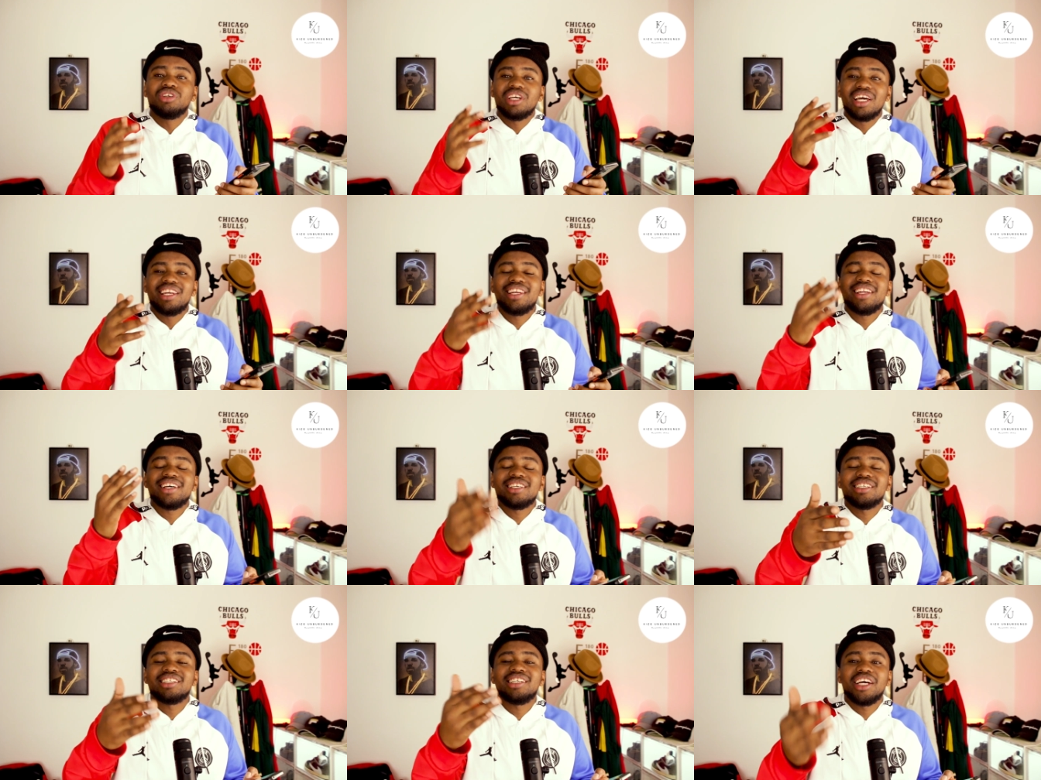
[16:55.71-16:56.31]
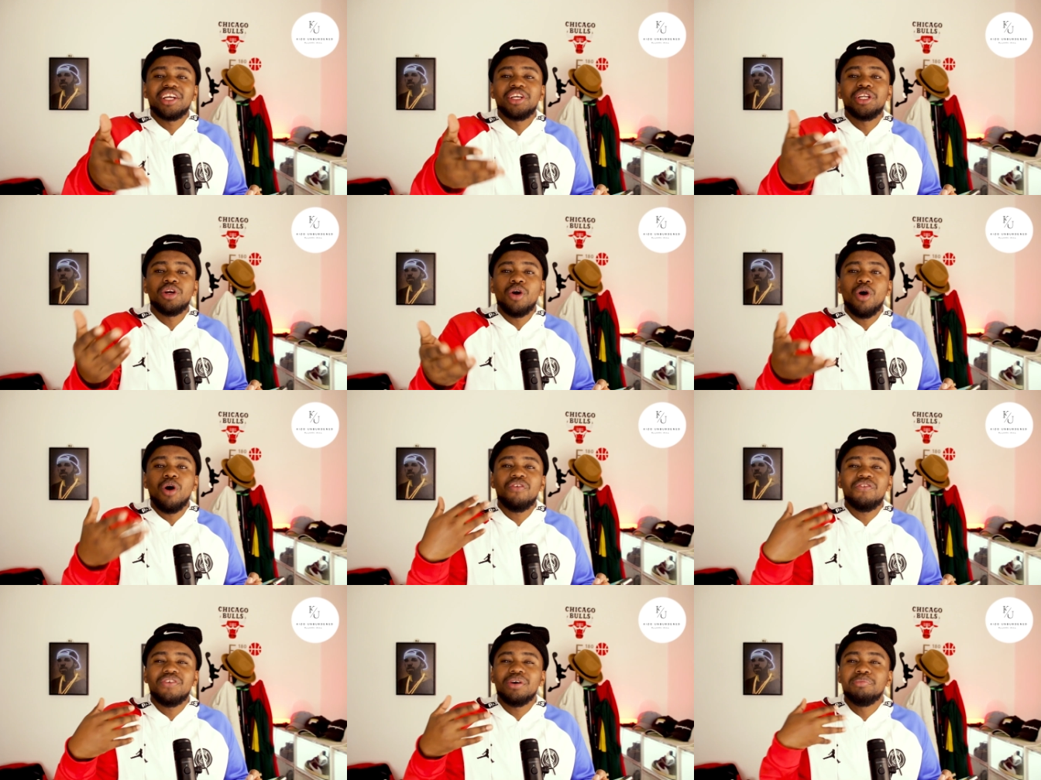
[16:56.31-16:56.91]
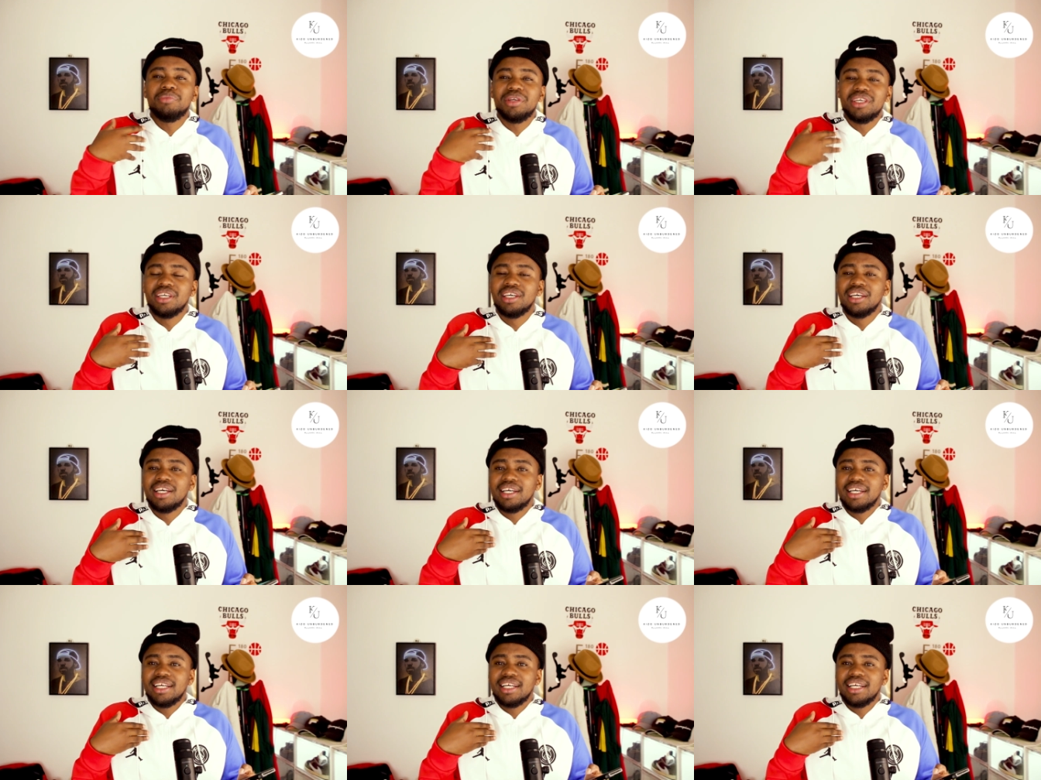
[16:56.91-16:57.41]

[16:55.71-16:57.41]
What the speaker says: can necessarily offer me